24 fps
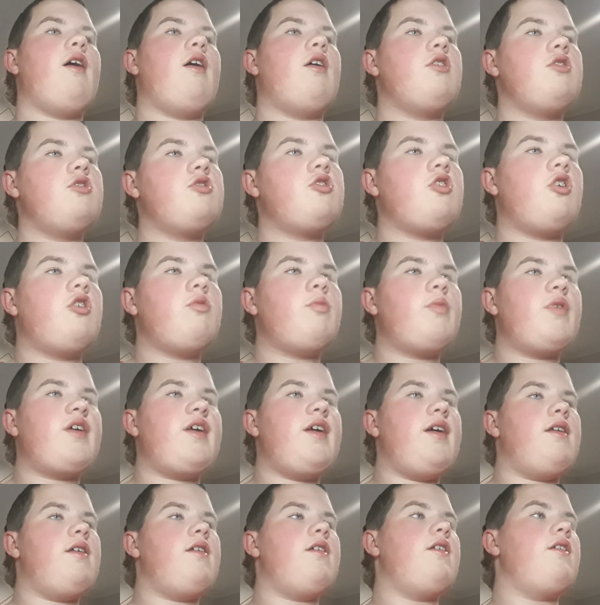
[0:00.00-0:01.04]
and Joel
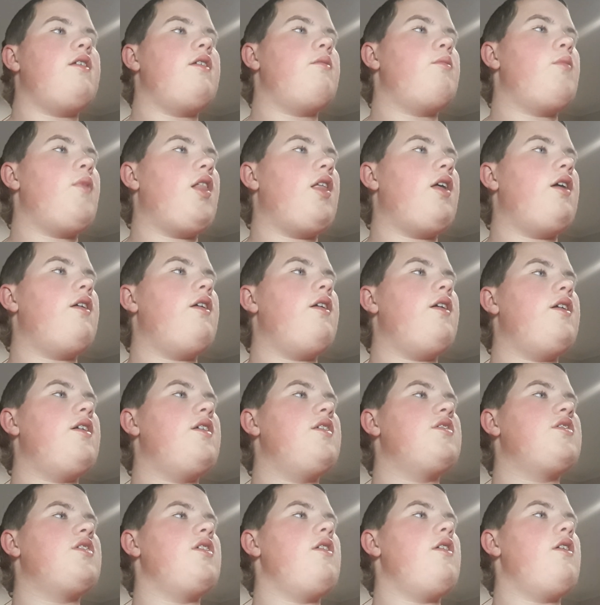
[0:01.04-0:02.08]
McKinnon Miller
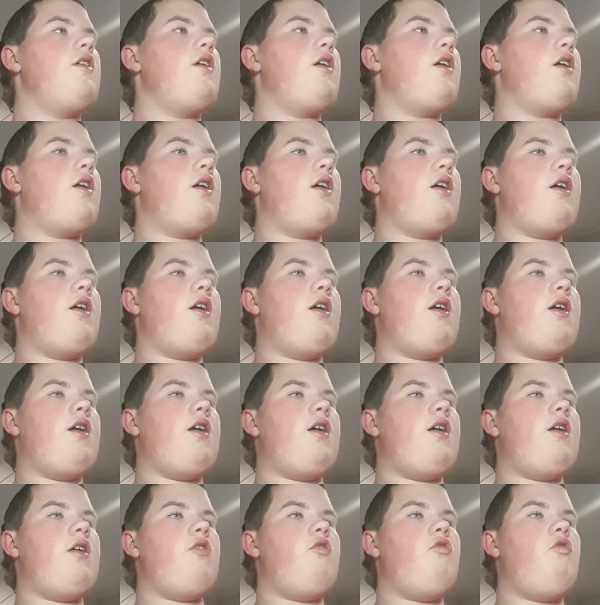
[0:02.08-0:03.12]
as
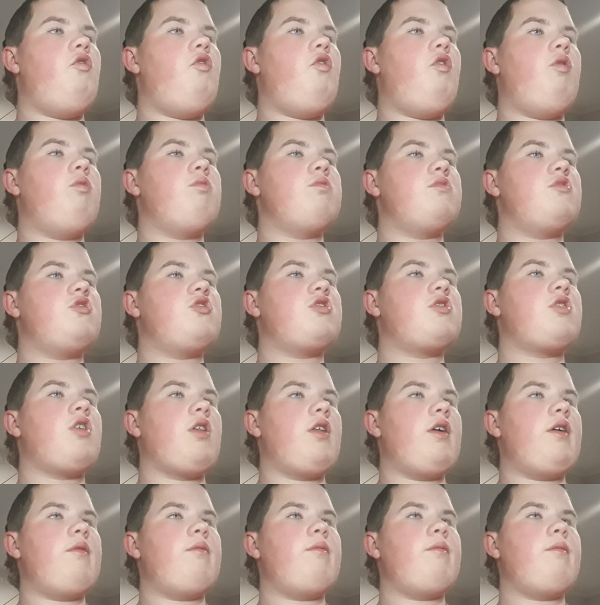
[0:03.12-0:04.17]
Norm
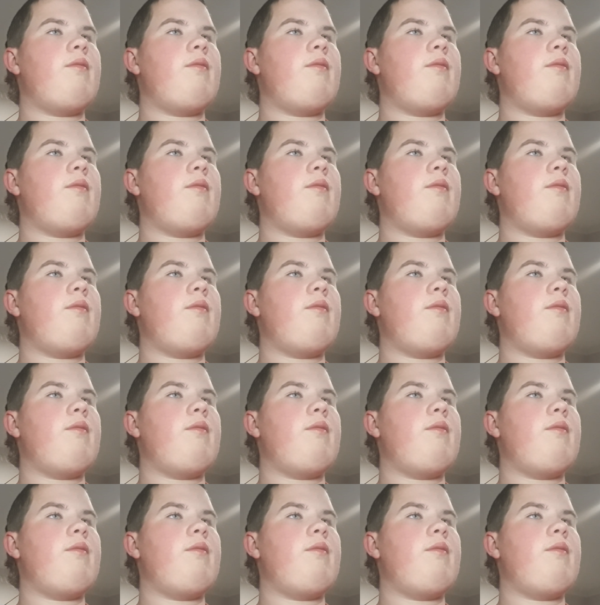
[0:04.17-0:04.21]
Scully.